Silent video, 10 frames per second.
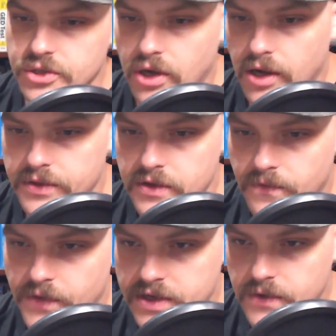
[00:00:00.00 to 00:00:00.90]
on the
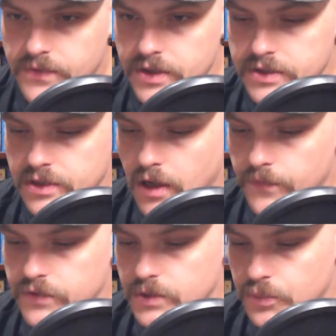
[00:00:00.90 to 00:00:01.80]
effectiveness
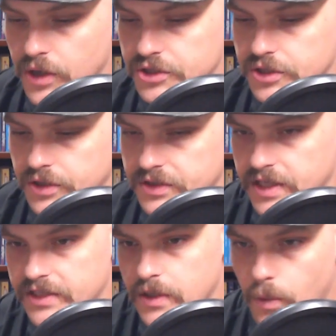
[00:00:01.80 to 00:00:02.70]
of suppression because
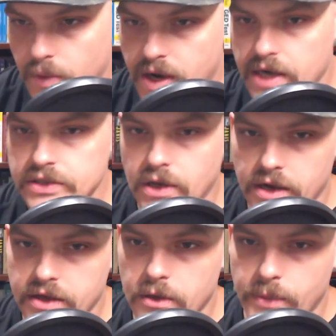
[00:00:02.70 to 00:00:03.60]
that's what we're kind of
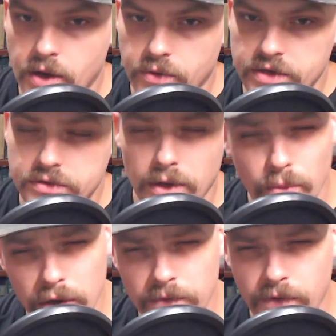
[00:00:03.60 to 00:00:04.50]
talking about, right? So like,
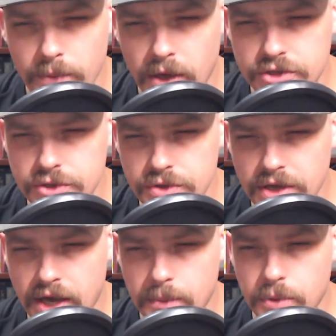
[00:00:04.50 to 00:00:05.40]
what if I'm not
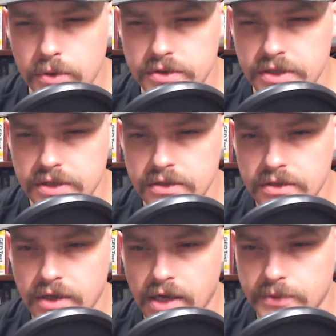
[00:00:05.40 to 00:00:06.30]
shooting at a person
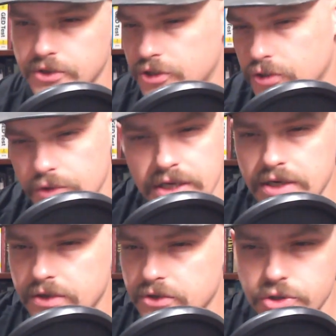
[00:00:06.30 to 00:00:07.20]
and I'm just shooting
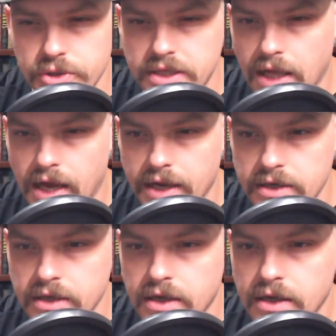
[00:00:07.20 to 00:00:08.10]
into the tree
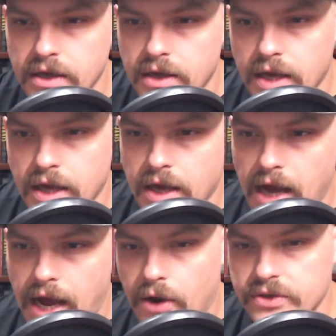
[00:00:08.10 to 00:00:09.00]
line?
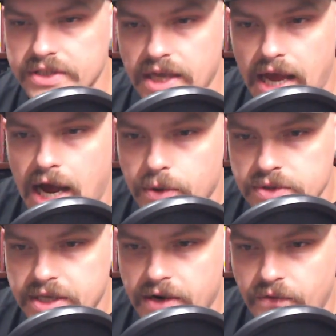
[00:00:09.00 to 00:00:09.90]
How is
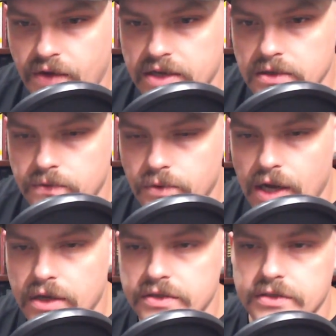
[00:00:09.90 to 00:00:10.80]
that effective,
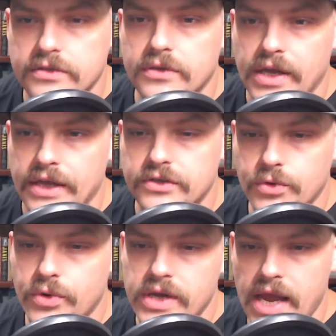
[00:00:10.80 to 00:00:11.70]
right? Because it's
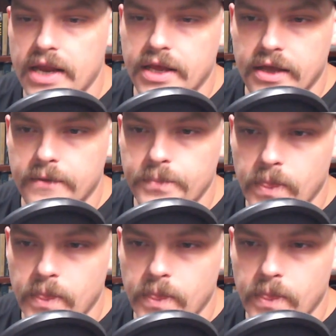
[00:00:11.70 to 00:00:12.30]
creating